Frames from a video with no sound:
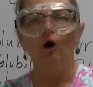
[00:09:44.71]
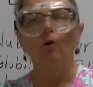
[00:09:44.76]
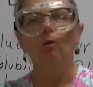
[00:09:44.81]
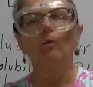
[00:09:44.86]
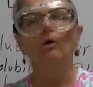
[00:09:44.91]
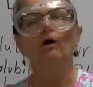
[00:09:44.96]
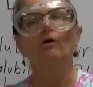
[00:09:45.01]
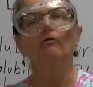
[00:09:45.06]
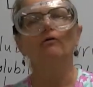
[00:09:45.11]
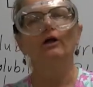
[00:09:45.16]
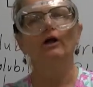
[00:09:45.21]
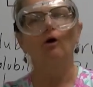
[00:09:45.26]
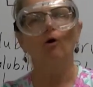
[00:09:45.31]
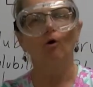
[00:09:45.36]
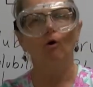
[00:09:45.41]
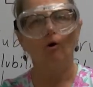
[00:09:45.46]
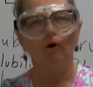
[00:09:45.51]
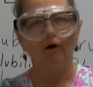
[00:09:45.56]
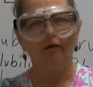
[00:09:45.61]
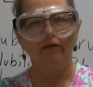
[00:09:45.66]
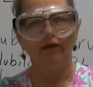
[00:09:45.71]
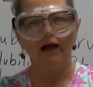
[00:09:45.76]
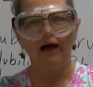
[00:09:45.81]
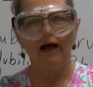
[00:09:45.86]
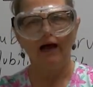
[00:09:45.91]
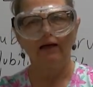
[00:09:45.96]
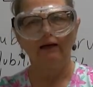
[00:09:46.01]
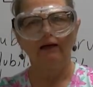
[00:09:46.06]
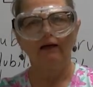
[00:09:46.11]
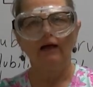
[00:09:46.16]
We'll record
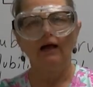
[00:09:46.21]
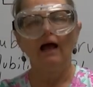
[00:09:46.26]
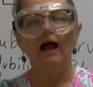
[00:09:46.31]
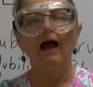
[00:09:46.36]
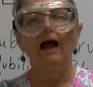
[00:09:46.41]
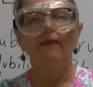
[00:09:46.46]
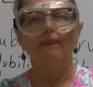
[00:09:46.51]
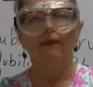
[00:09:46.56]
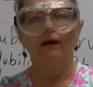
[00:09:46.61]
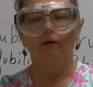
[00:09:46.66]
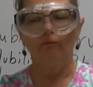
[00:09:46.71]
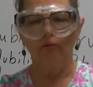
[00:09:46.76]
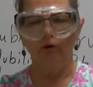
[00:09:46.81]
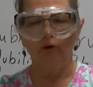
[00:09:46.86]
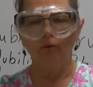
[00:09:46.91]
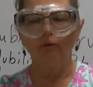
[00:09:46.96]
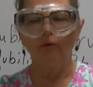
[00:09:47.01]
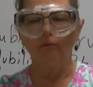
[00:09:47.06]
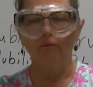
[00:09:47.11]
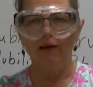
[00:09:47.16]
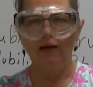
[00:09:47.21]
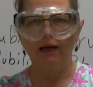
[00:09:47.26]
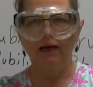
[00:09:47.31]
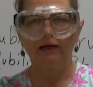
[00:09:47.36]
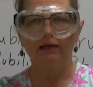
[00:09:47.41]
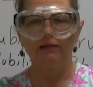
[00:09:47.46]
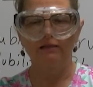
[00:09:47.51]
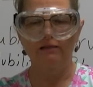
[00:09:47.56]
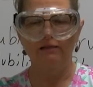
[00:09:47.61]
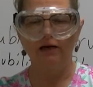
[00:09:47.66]
that, and then we will make
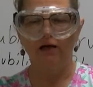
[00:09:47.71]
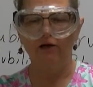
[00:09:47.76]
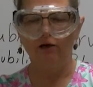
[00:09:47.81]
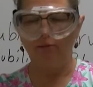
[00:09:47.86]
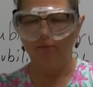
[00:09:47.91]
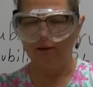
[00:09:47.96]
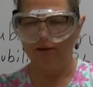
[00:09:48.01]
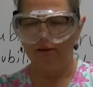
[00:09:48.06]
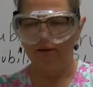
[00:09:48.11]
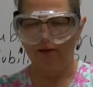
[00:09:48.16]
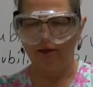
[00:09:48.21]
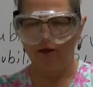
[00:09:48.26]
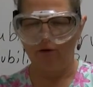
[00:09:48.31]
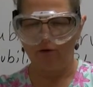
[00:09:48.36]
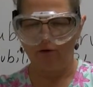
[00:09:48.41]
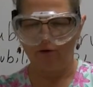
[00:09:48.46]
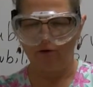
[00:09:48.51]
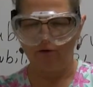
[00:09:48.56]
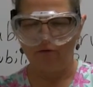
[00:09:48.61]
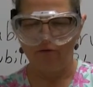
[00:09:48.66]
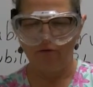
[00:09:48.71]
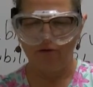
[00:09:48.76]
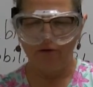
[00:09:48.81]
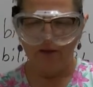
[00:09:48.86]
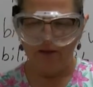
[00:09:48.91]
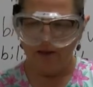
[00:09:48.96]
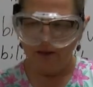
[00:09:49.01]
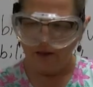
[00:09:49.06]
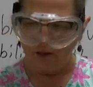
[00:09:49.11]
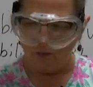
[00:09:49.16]
a solubility curve.
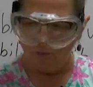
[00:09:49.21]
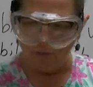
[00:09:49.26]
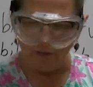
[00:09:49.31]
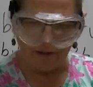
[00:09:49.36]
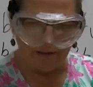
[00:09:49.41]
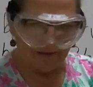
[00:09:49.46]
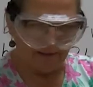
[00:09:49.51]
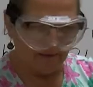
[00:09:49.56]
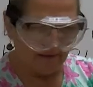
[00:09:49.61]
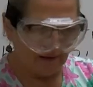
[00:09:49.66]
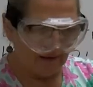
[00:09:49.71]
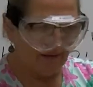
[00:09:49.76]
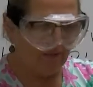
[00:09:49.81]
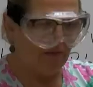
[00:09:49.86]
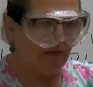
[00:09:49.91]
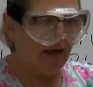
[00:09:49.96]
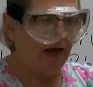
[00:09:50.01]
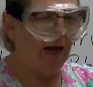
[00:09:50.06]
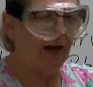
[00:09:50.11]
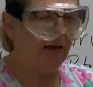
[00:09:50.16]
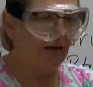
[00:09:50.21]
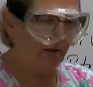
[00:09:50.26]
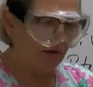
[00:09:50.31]
We're going to leave that